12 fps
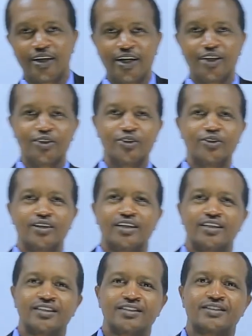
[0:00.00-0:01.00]
Hello,
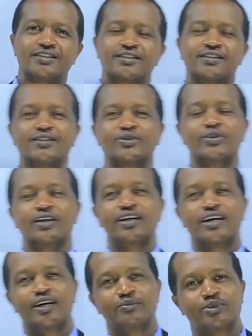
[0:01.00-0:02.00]
learners.
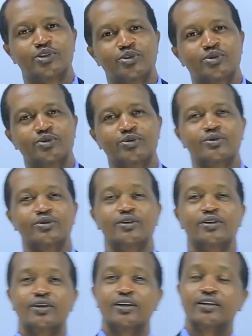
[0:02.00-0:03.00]
Welcome to
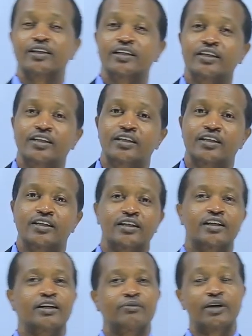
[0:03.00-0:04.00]
the
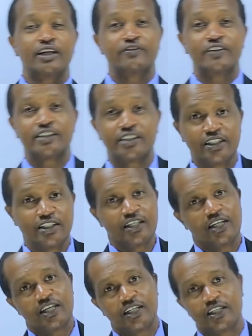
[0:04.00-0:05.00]
manifested
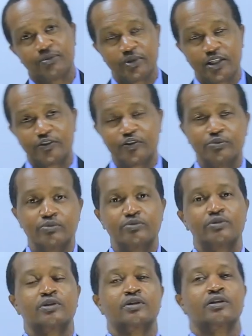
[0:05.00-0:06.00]
e-learning platform.
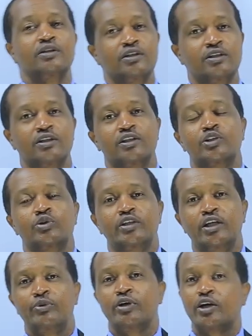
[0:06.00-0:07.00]

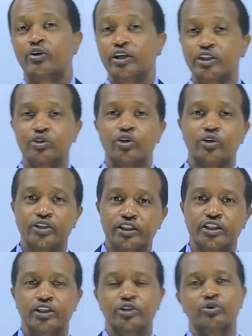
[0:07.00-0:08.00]
Today we are going to
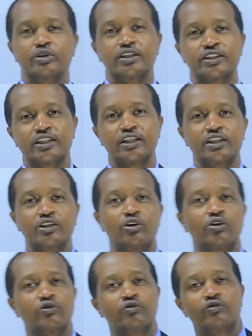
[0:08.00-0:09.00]
continue with the study
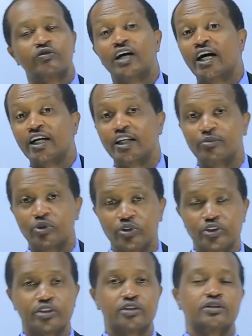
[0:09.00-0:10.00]
of
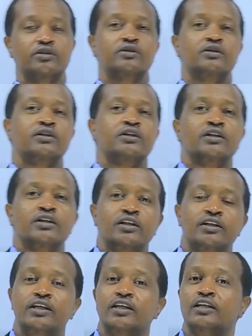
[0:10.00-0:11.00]
animals.
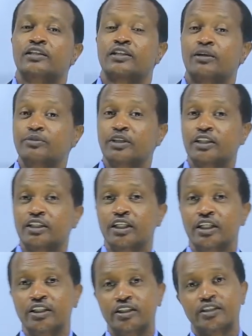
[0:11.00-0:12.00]
The subject
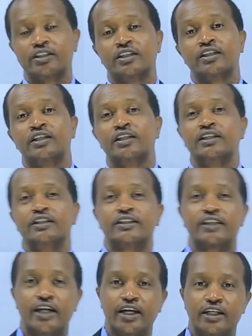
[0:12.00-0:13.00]
is
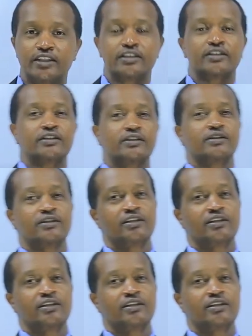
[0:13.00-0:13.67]
science.